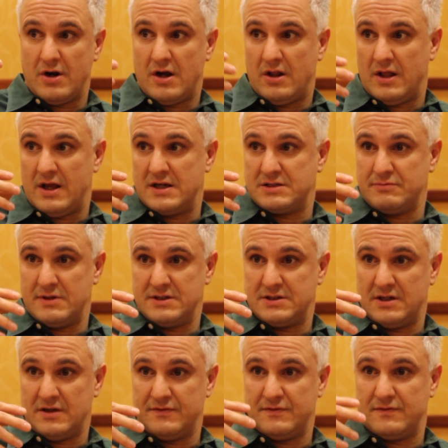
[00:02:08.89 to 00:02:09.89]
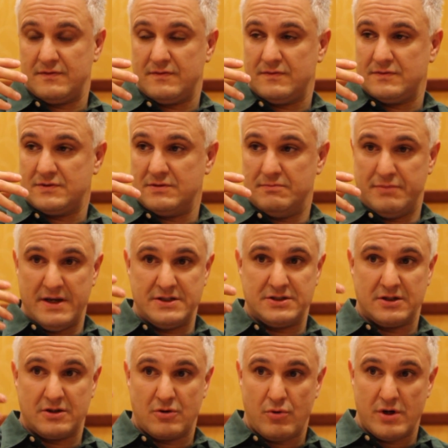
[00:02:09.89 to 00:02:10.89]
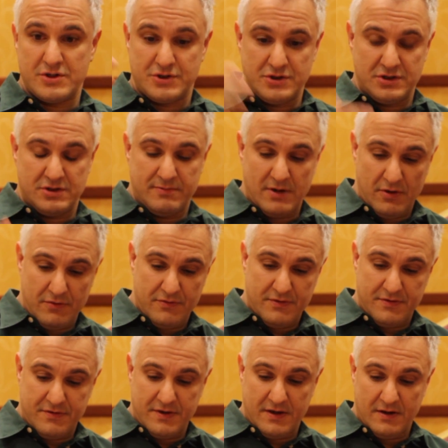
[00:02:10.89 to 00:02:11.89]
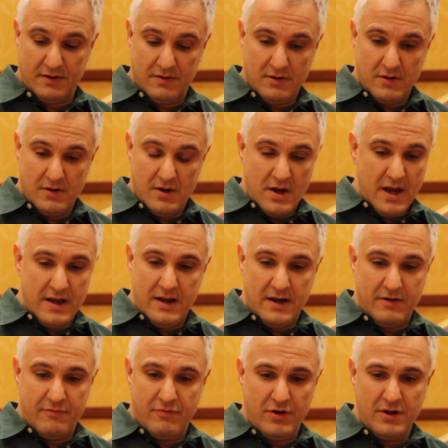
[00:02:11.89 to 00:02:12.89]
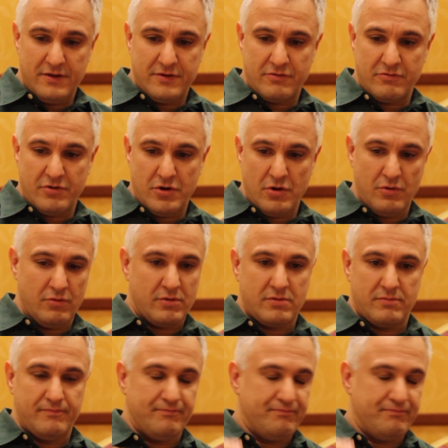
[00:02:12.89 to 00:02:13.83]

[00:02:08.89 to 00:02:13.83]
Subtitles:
I'll ask myself some basic questions about the thing, and really there are no